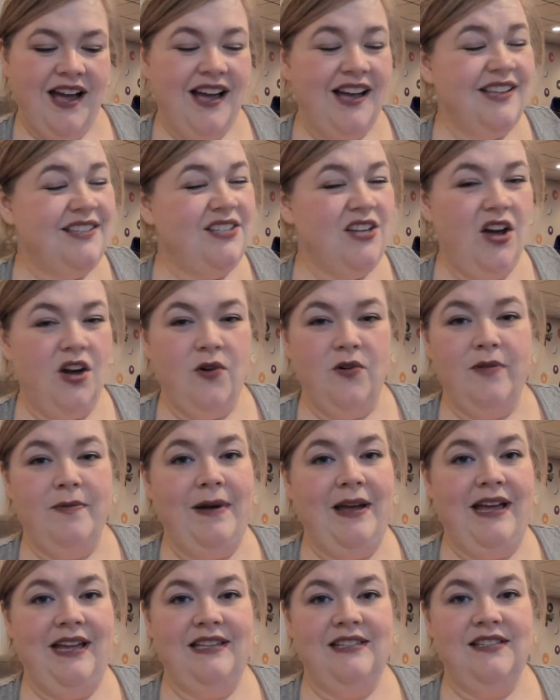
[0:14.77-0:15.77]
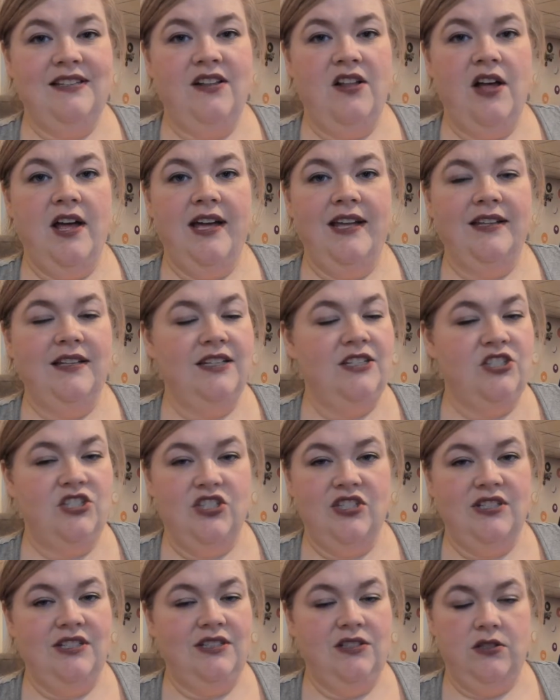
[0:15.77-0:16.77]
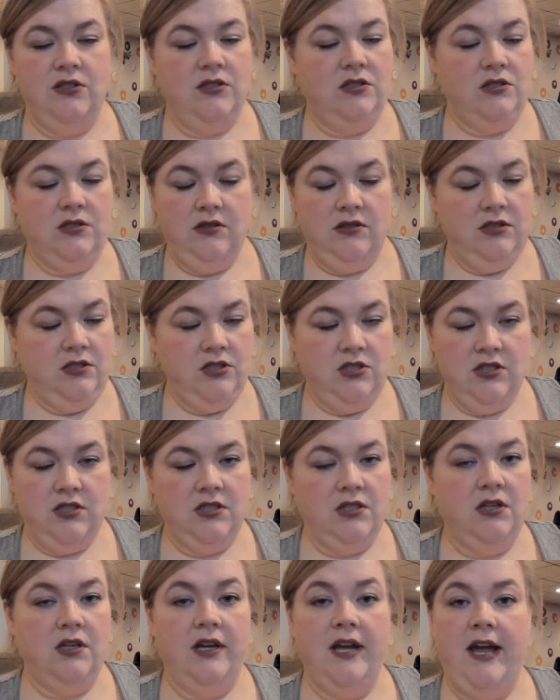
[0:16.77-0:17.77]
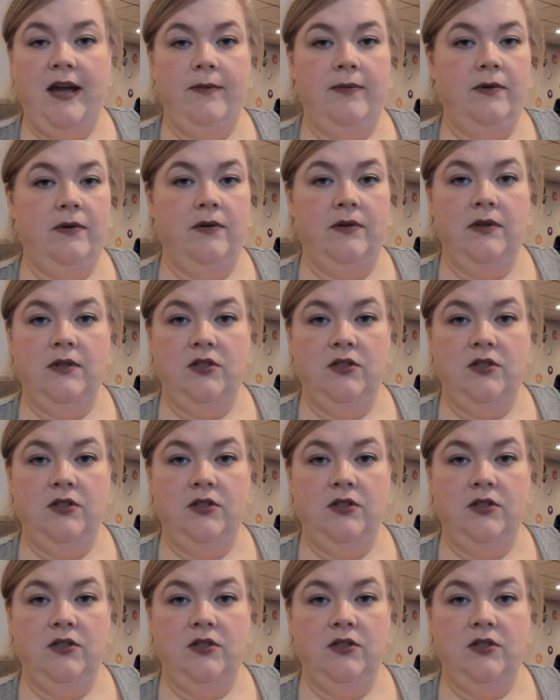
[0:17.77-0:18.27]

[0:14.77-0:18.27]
I talk with my hands a lot. It's just gonna happen.